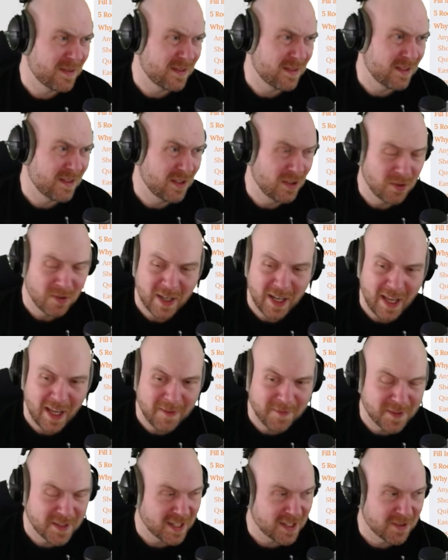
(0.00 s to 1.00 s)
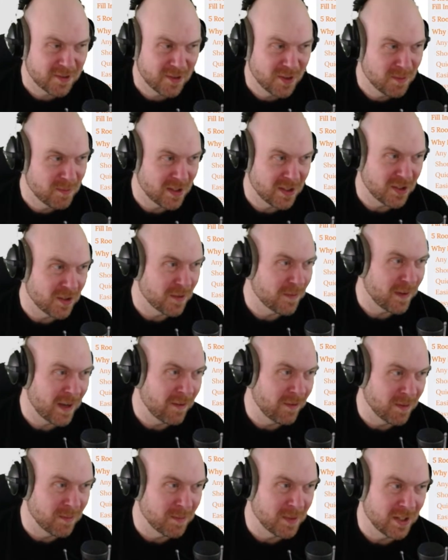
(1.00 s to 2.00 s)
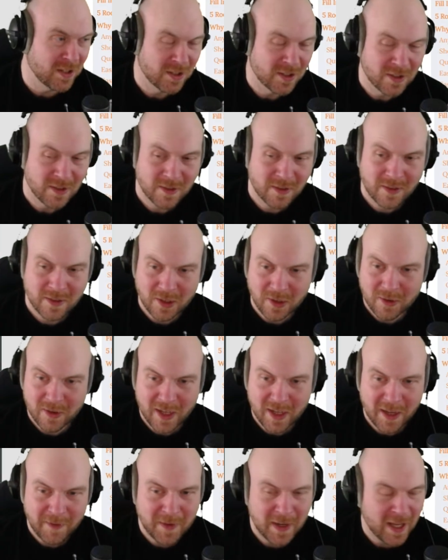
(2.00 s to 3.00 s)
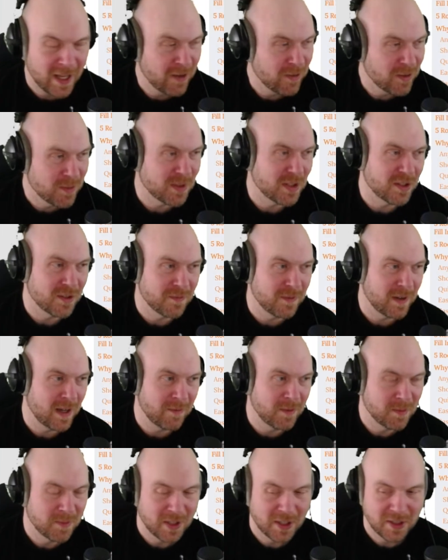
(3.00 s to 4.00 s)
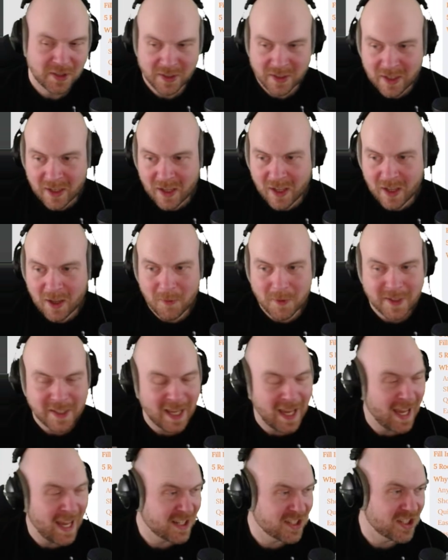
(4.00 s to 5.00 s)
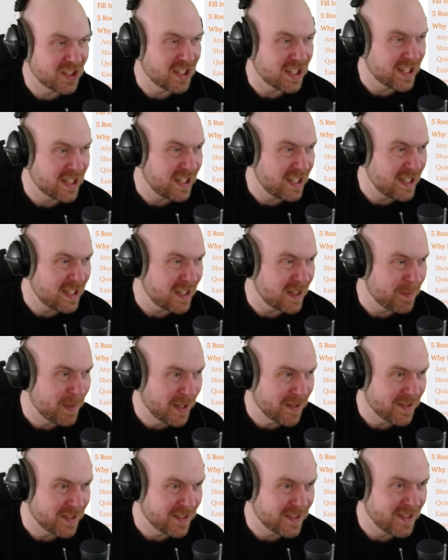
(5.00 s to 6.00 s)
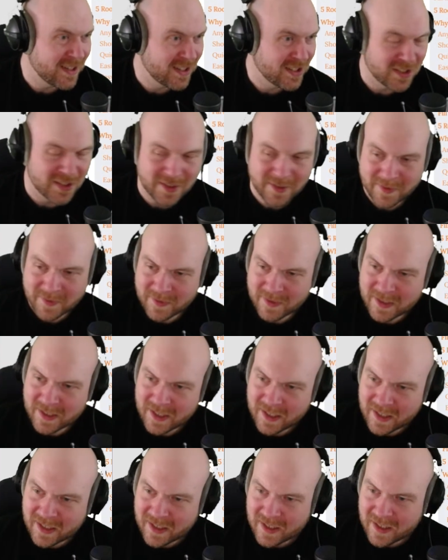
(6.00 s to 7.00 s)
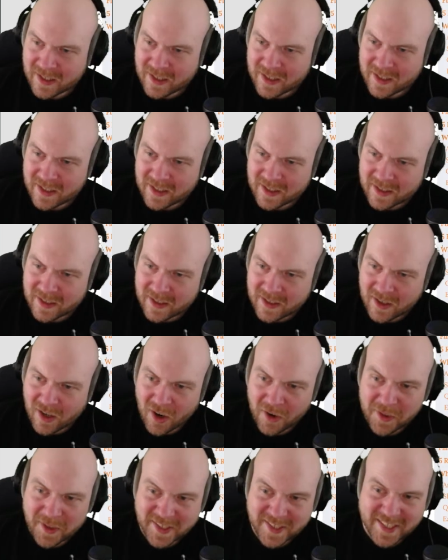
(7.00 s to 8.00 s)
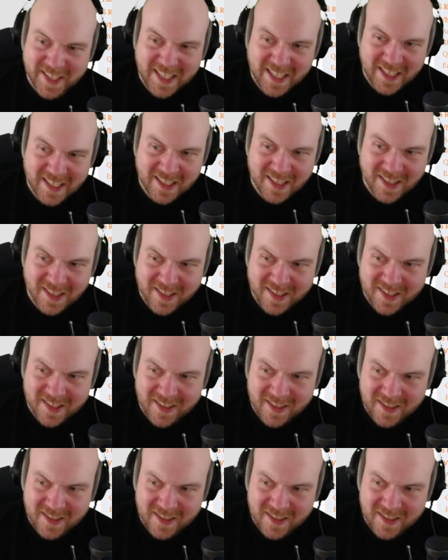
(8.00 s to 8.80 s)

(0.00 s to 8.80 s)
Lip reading: You can have 6 rooms in your 5-room dungeon. You can have 9 rooms in your 5-room dungeon. What's actually key about this dungeon are the scenes.